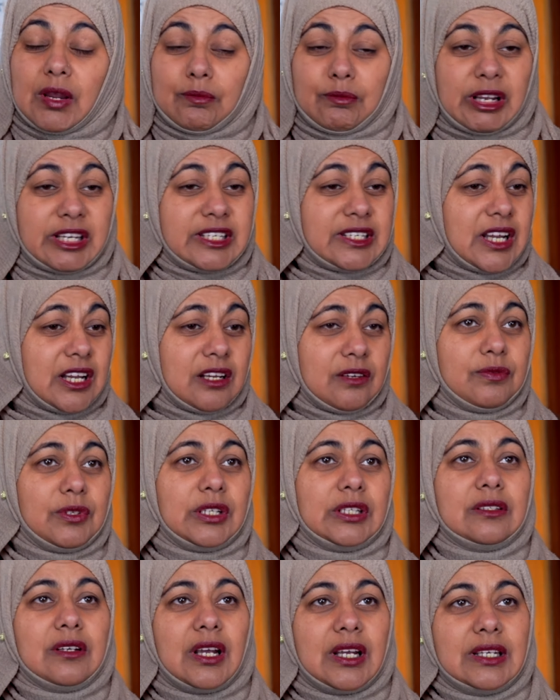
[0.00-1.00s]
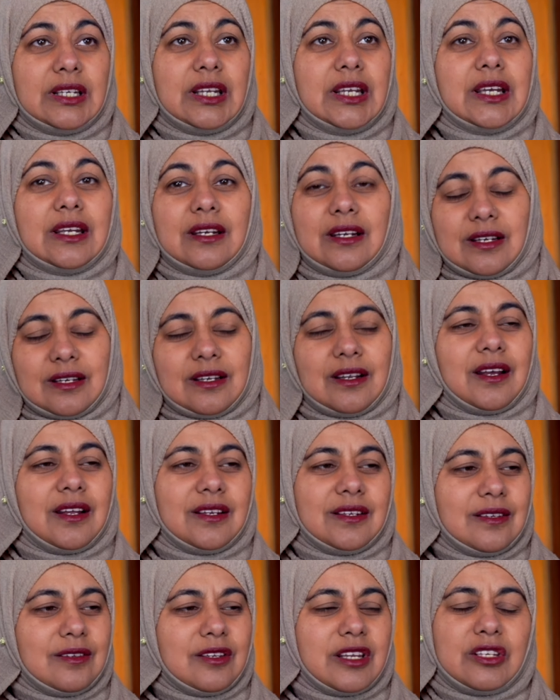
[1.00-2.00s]
Myself and Ian,
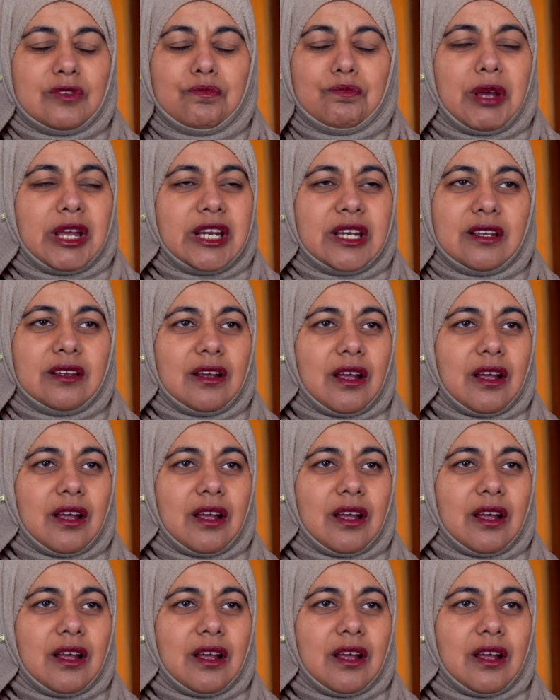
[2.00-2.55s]
and there's many